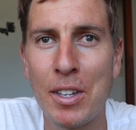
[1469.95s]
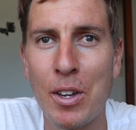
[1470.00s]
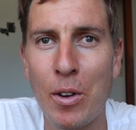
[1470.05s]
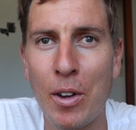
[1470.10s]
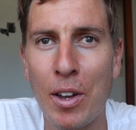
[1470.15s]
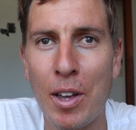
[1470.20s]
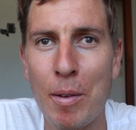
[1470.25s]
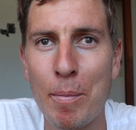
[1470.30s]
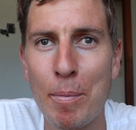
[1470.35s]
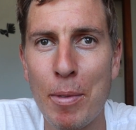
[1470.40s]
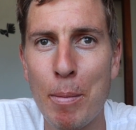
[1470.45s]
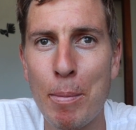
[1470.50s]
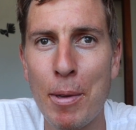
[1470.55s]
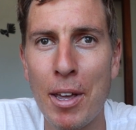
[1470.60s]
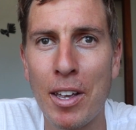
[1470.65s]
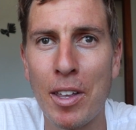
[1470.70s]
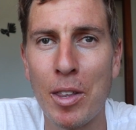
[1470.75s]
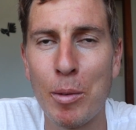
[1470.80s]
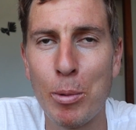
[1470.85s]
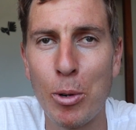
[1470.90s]
going up the
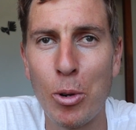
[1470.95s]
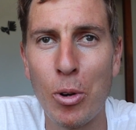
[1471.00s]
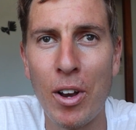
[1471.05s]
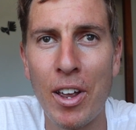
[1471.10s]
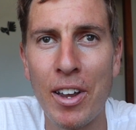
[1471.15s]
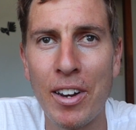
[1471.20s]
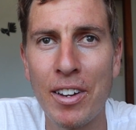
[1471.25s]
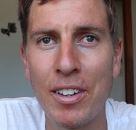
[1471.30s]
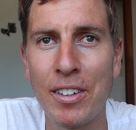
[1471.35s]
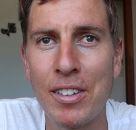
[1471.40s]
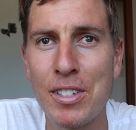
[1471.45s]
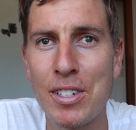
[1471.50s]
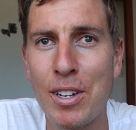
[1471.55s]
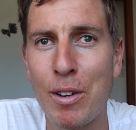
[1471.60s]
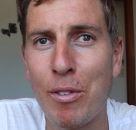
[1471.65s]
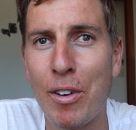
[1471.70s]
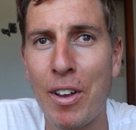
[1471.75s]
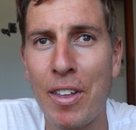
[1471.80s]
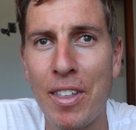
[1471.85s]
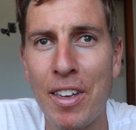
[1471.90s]
back of the Blue Lake and
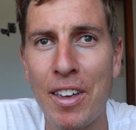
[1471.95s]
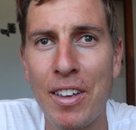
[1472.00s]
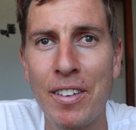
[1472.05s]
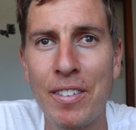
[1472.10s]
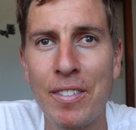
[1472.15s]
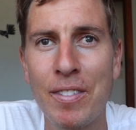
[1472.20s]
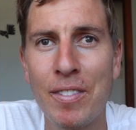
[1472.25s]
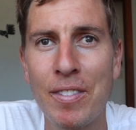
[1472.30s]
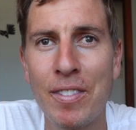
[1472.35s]
stuff like that.